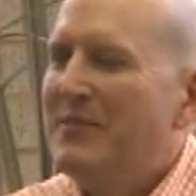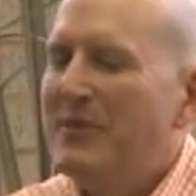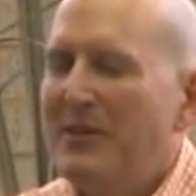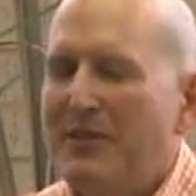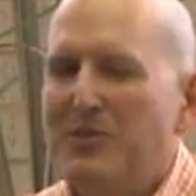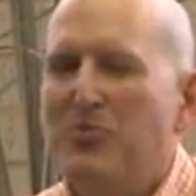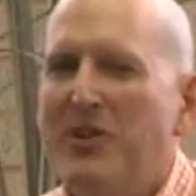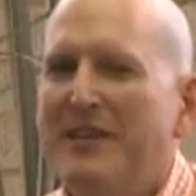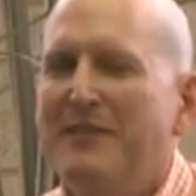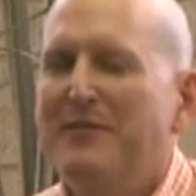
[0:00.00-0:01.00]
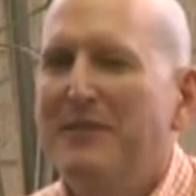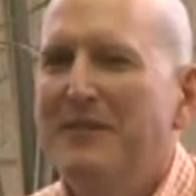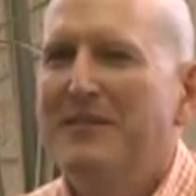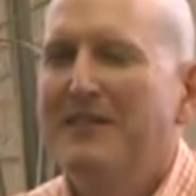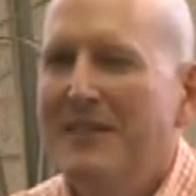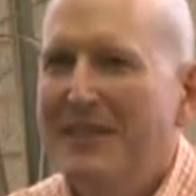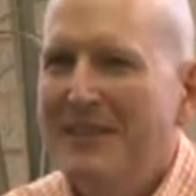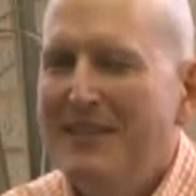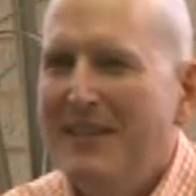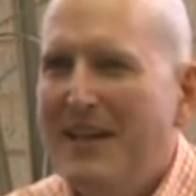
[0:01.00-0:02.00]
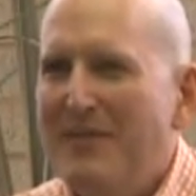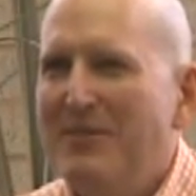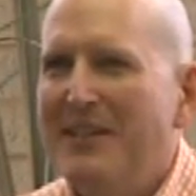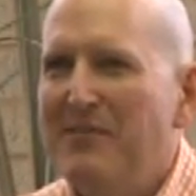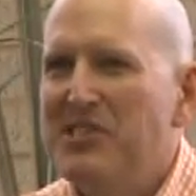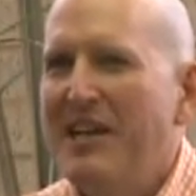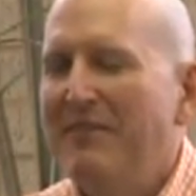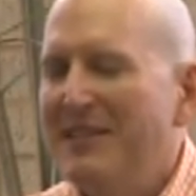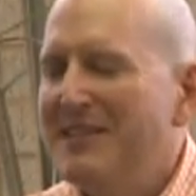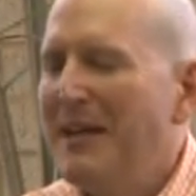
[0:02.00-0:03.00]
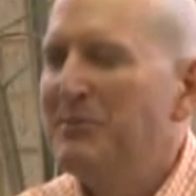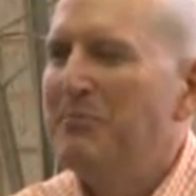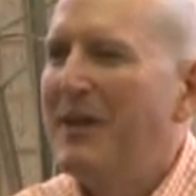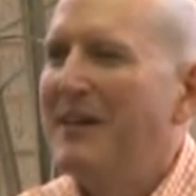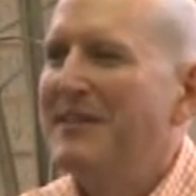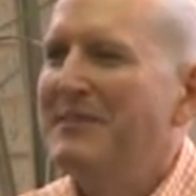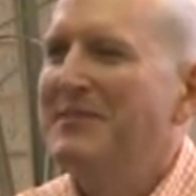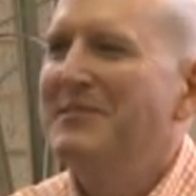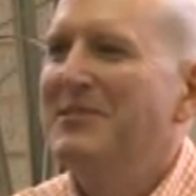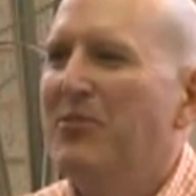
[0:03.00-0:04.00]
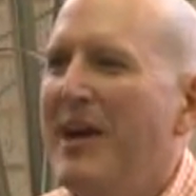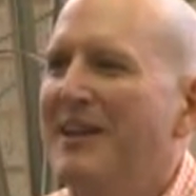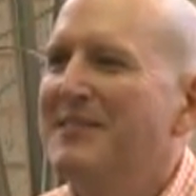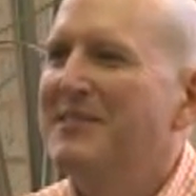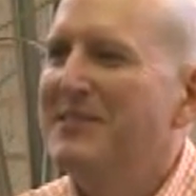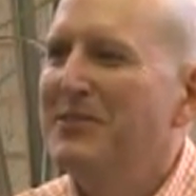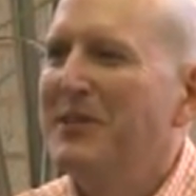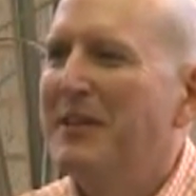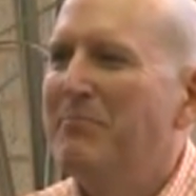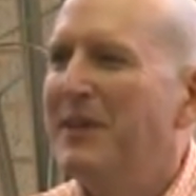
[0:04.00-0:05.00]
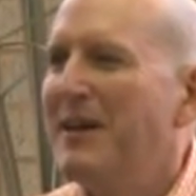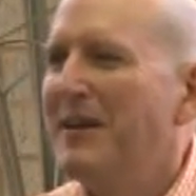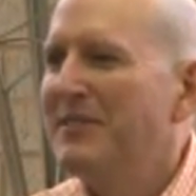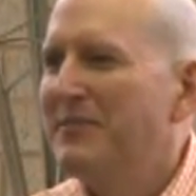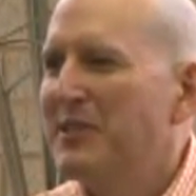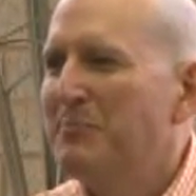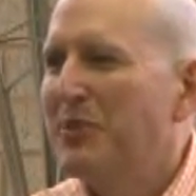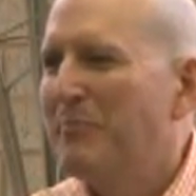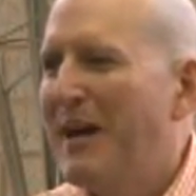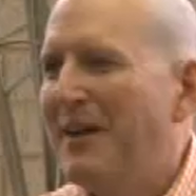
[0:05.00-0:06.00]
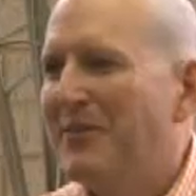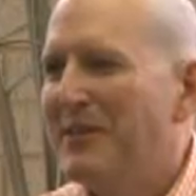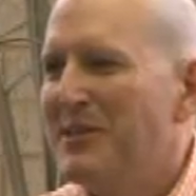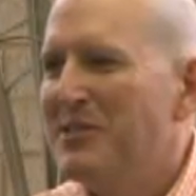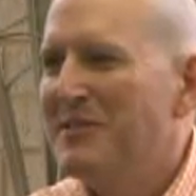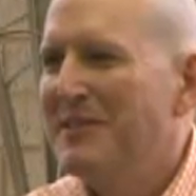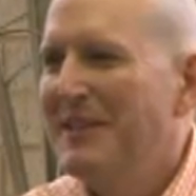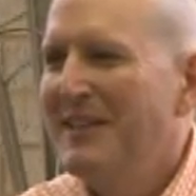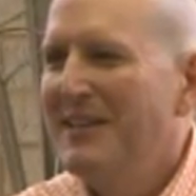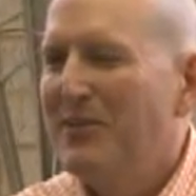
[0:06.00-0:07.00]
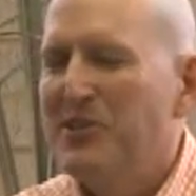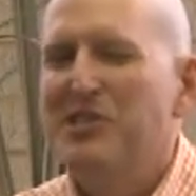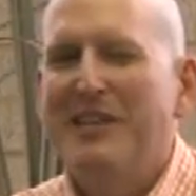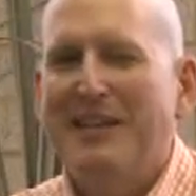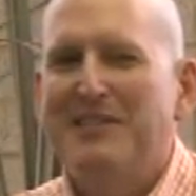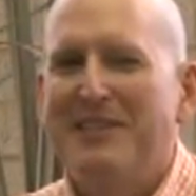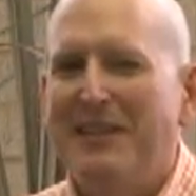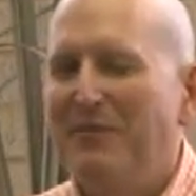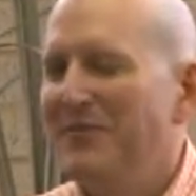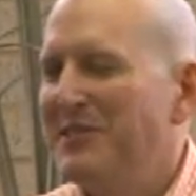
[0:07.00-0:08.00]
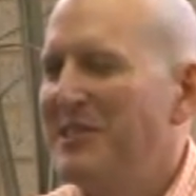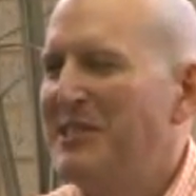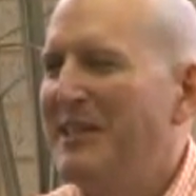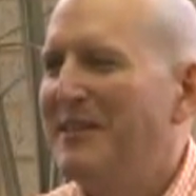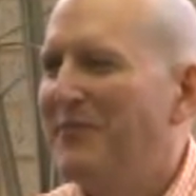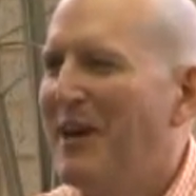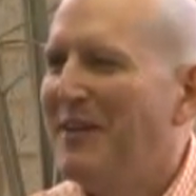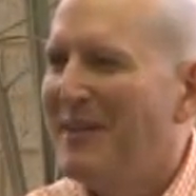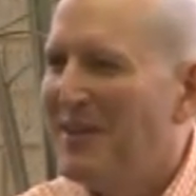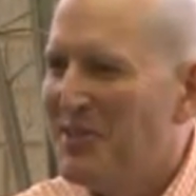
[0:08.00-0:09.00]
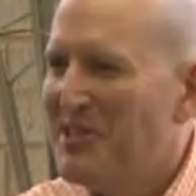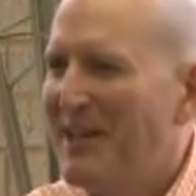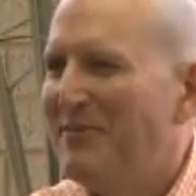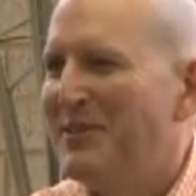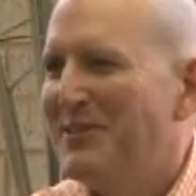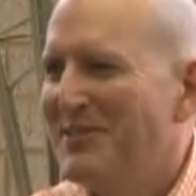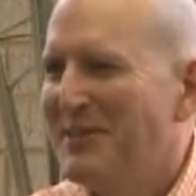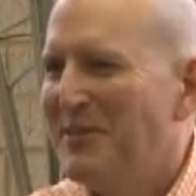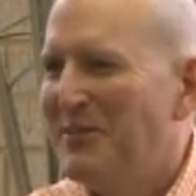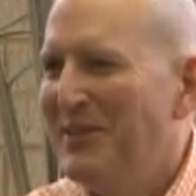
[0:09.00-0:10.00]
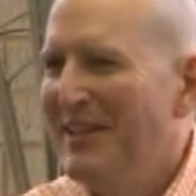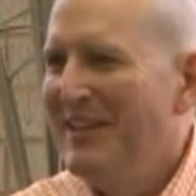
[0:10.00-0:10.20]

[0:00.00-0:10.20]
Well, it was one of, I believe, 7 attempts by Grant to get beyond the Vicksburg batteries, or 6, and he succeeded finally on the 7th. So